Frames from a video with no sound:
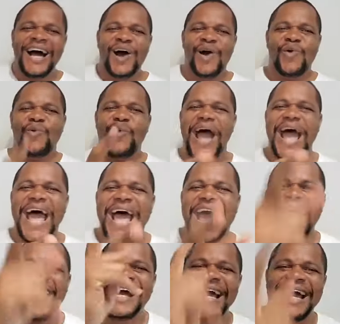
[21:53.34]

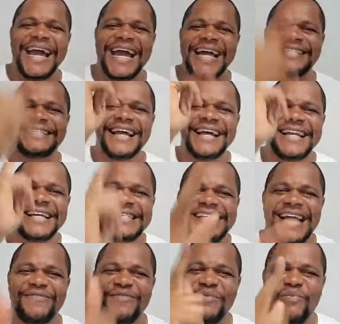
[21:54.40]
Where is the
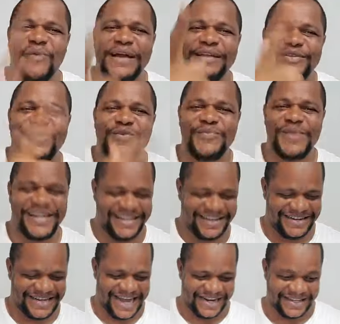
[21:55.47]
$7.2
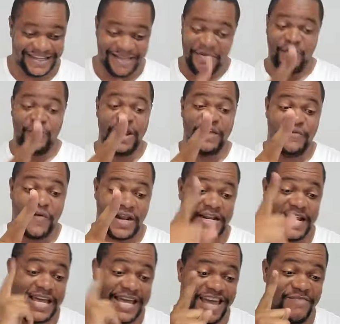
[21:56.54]
million? Let me read further.
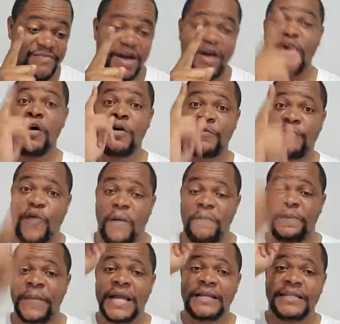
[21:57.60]
The email
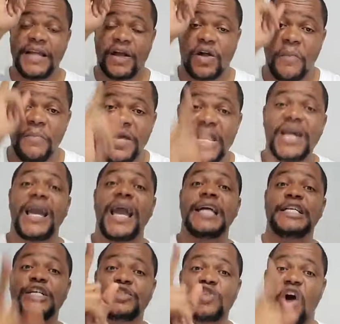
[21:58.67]
from the
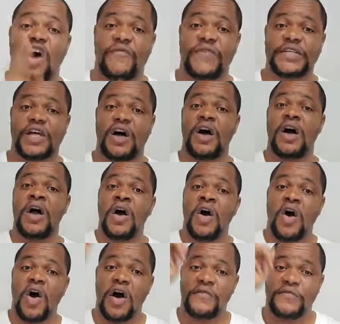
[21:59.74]
communications officer
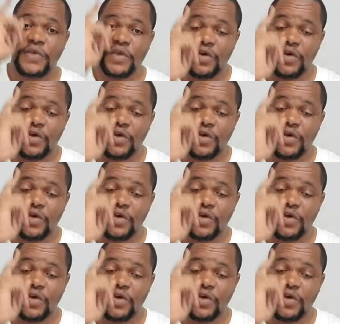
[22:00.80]
of